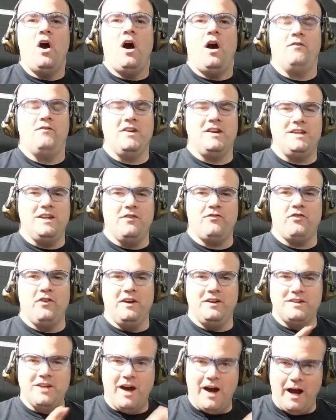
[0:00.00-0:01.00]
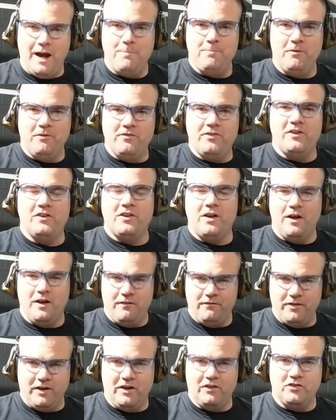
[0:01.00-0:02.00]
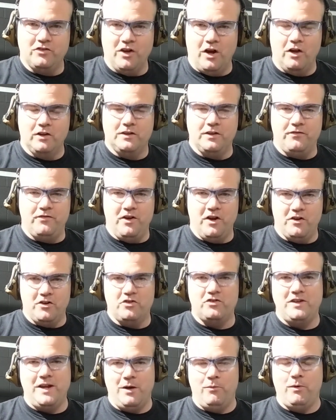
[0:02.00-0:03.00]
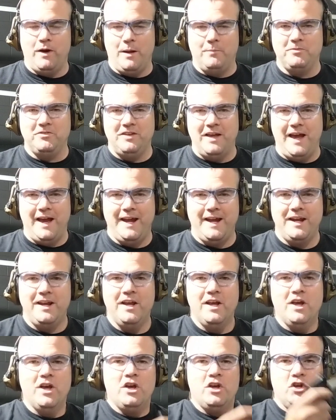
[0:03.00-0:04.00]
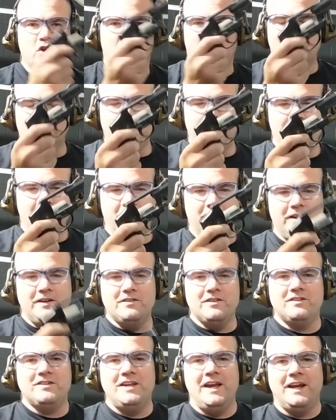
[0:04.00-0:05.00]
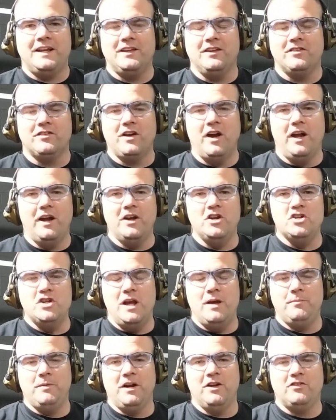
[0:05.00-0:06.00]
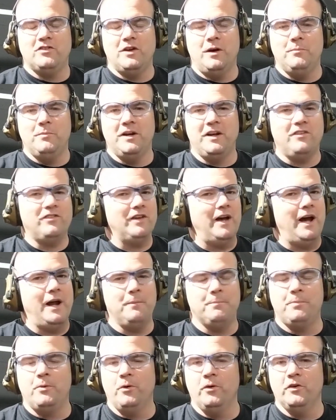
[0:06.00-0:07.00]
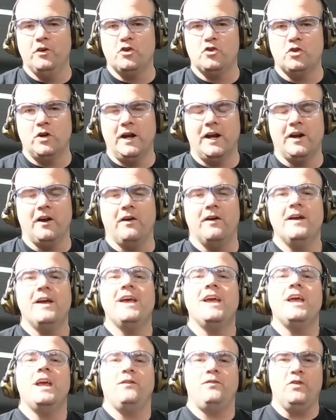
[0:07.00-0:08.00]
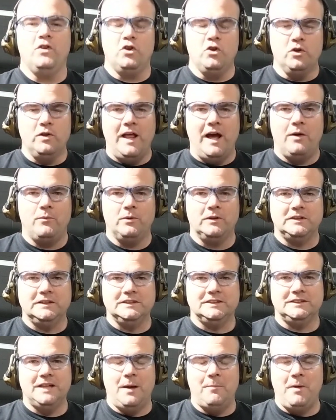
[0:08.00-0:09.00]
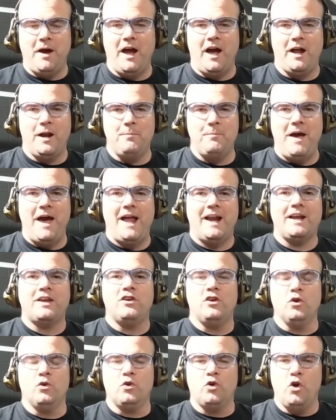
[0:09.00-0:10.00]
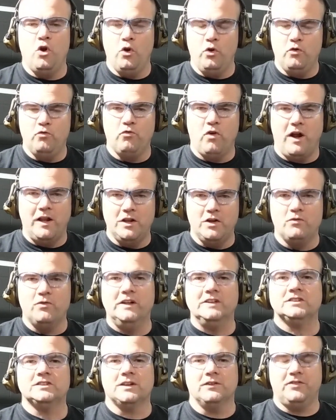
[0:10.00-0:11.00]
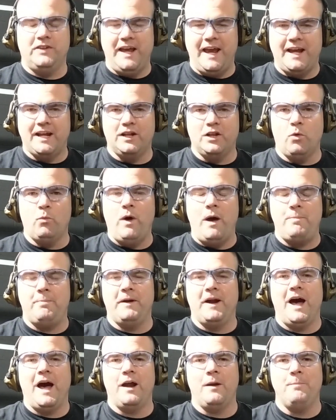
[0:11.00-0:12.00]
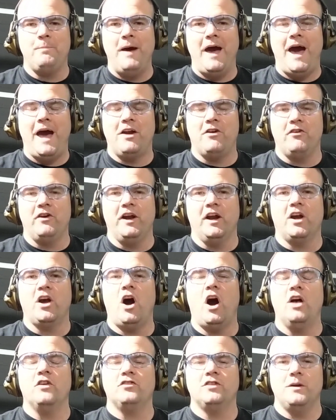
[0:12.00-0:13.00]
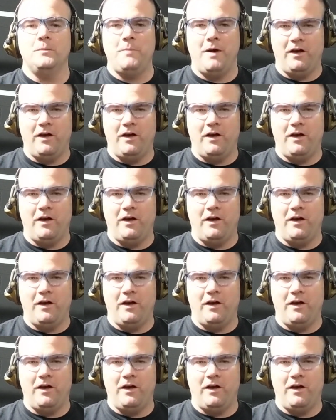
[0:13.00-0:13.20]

of a different type of an assault, if you understand what I'm saying. You can literally just take this gun and jam it in somebody's side and pull the trigger. If you do that with the semi-automatic, you could run the risk of taking the weapon out of battery and causing a